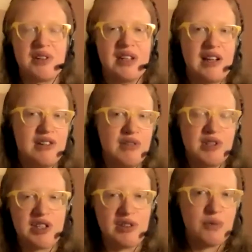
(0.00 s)
things, it
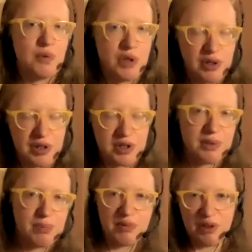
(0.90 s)
uses certain words or
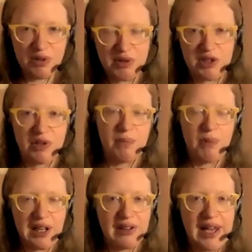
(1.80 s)
uses certain
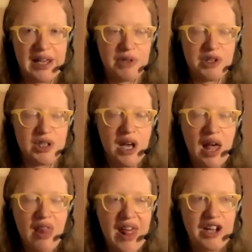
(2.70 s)
body language,
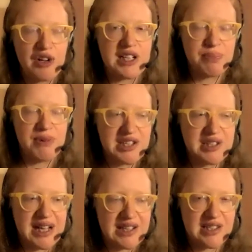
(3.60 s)
that it could express
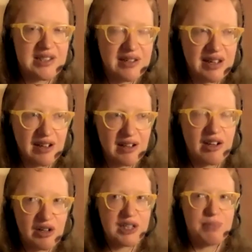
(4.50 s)
it
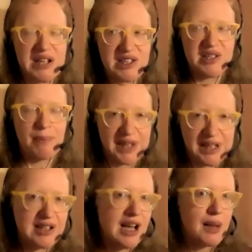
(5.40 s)
could express something
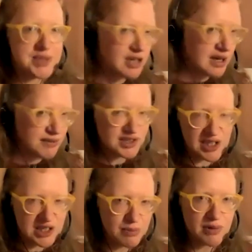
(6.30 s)
that helps the
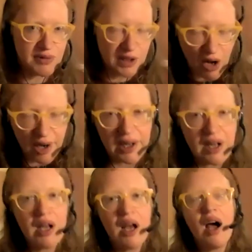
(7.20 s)
conversation move along.
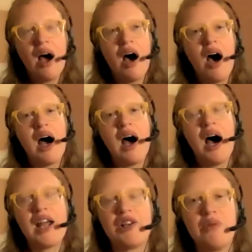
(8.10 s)

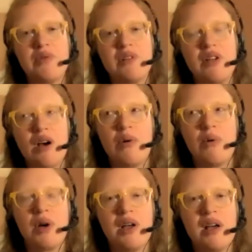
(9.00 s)
I don't
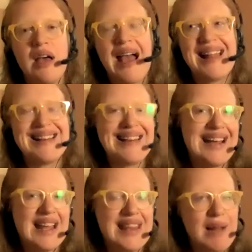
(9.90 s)
know, and
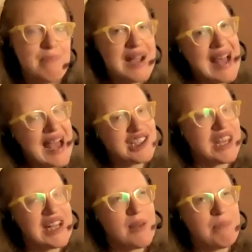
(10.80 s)
that might actually
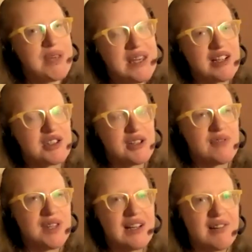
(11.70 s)
end up being sort of
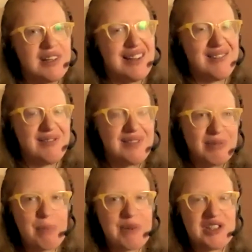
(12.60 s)
the
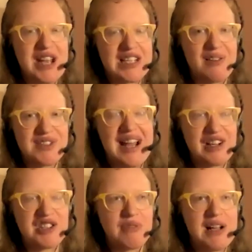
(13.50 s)
representation of
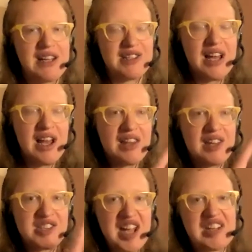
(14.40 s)
sadness already, is the
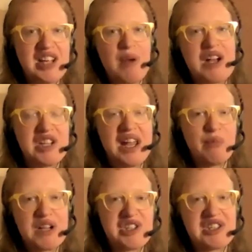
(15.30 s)
states in which
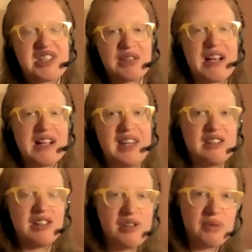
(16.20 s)
this is the right thing to
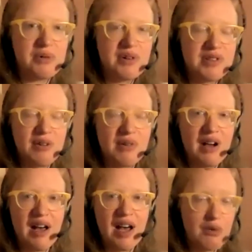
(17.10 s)
do. So
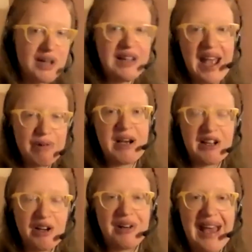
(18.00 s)
on the one hand, we might
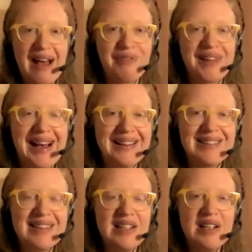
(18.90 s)
already have that.
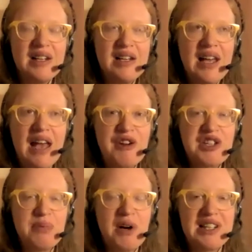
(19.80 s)
If we
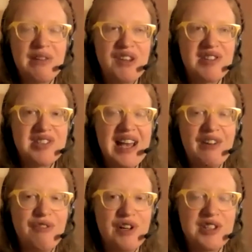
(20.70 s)
just wanted to feel sad
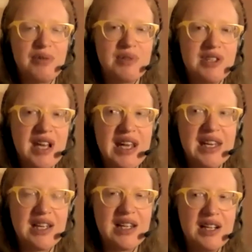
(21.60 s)
for its own
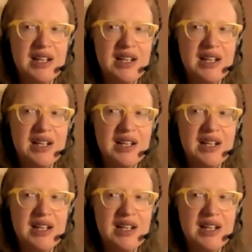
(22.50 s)
sake,